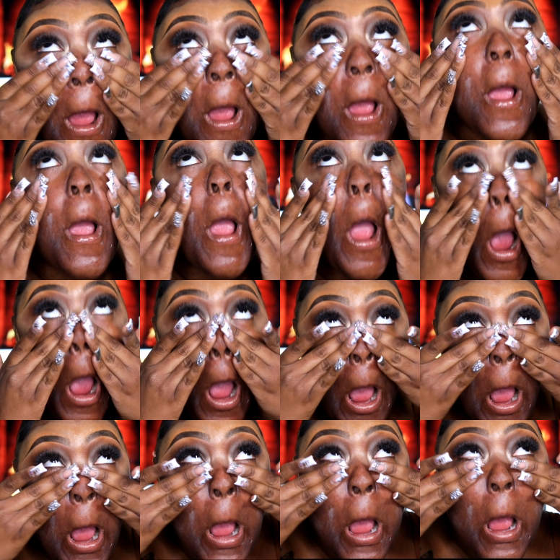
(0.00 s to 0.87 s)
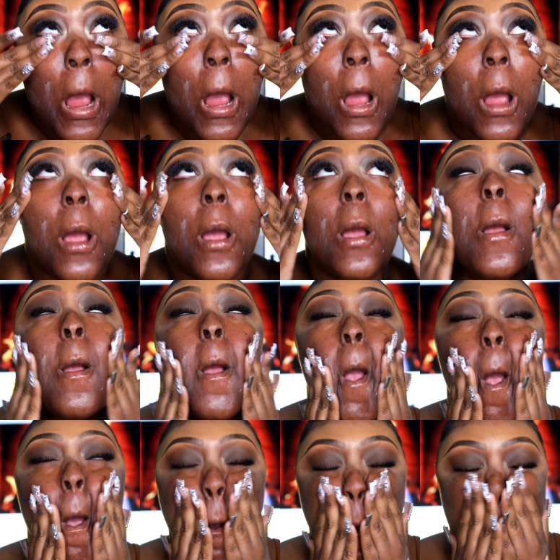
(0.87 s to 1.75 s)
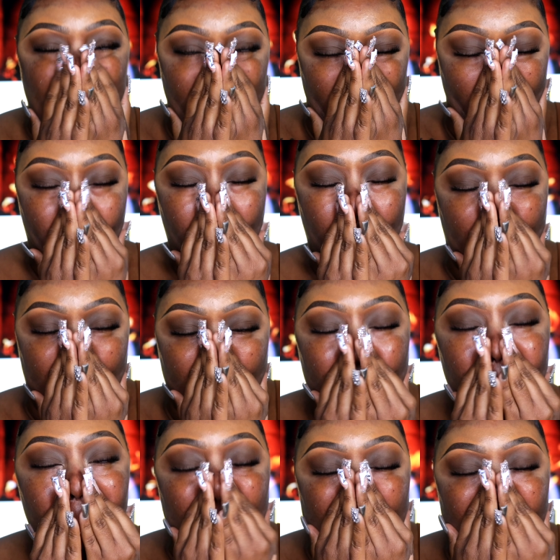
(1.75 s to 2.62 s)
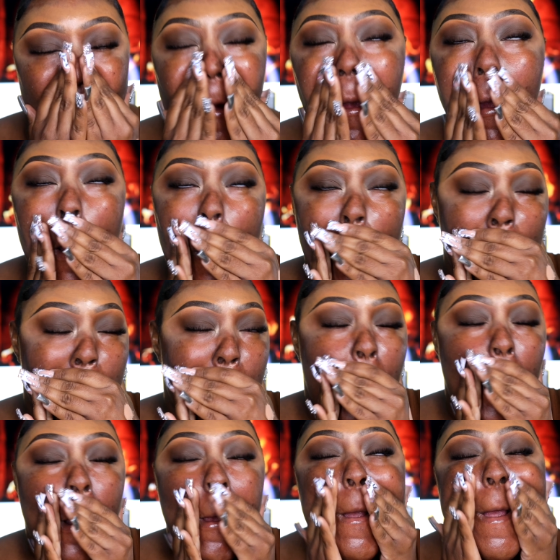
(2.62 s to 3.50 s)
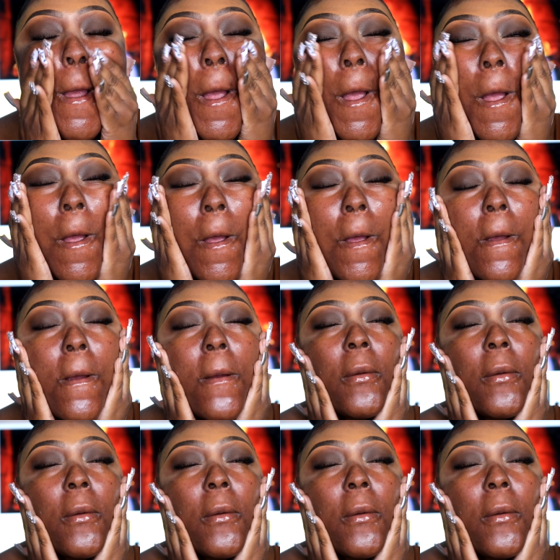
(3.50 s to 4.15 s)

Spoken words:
and why I don't really wear small lashes. But I really like these lashes. It just made me look